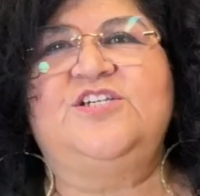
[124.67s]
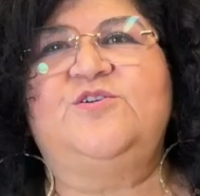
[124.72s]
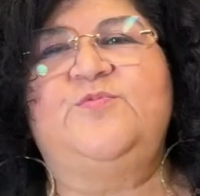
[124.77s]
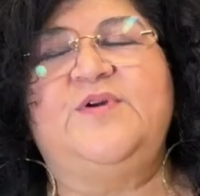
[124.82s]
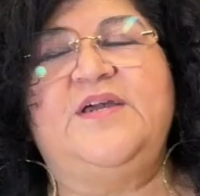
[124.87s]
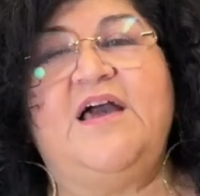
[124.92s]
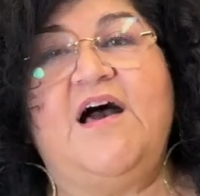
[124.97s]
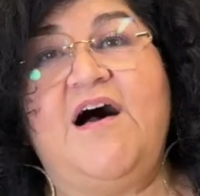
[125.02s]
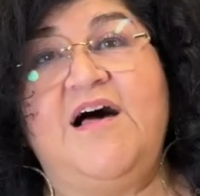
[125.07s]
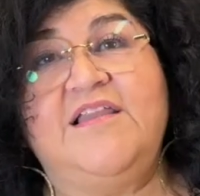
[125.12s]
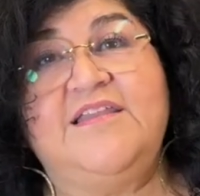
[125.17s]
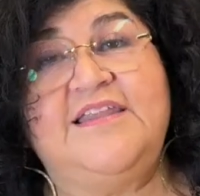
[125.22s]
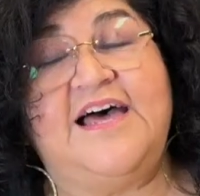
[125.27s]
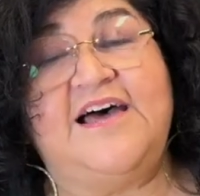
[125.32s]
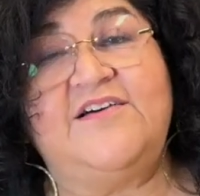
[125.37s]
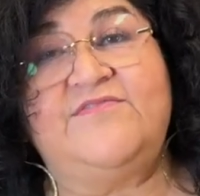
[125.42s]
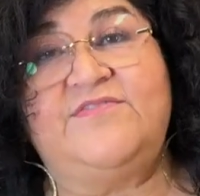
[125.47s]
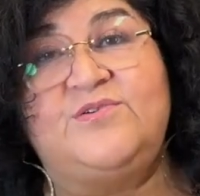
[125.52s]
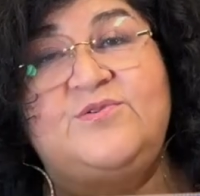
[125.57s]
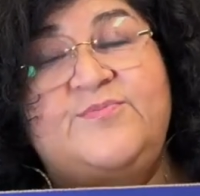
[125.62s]
we all
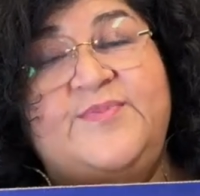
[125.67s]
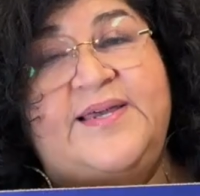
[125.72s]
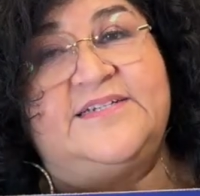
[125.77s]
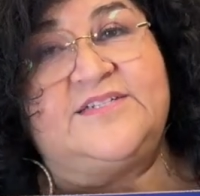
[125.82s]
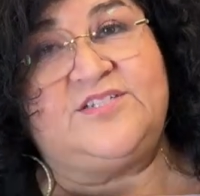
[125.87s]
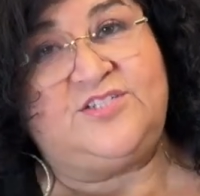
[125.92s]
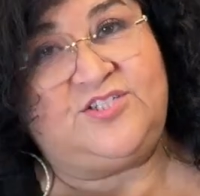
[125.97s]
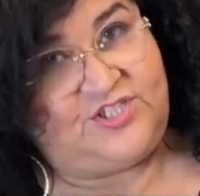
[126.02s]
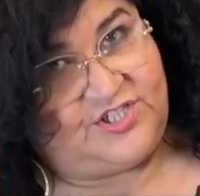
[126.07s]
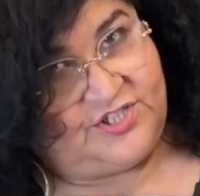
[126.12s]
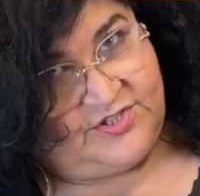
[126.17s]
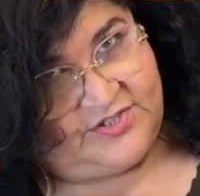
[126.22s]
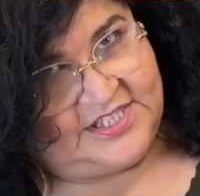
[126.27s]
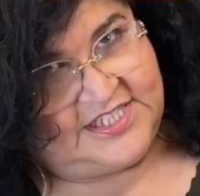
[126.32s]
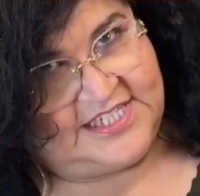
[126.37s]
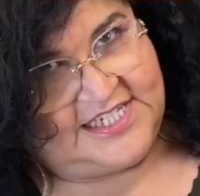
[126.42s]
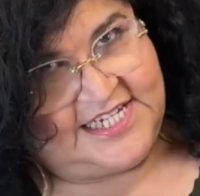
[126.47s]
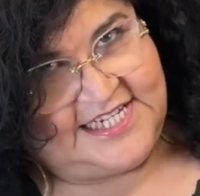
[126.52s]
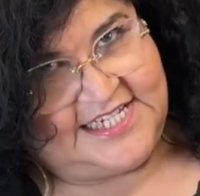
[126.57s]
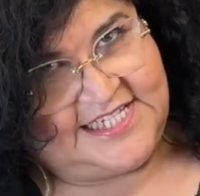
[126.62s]
love Jumex
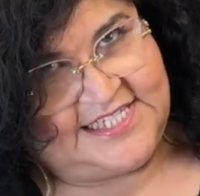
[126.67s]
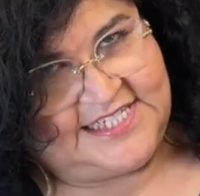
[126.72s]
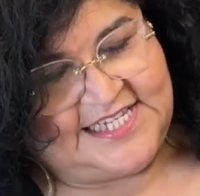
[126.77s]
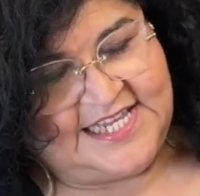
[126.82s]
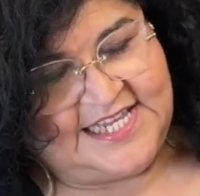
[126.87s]
juices.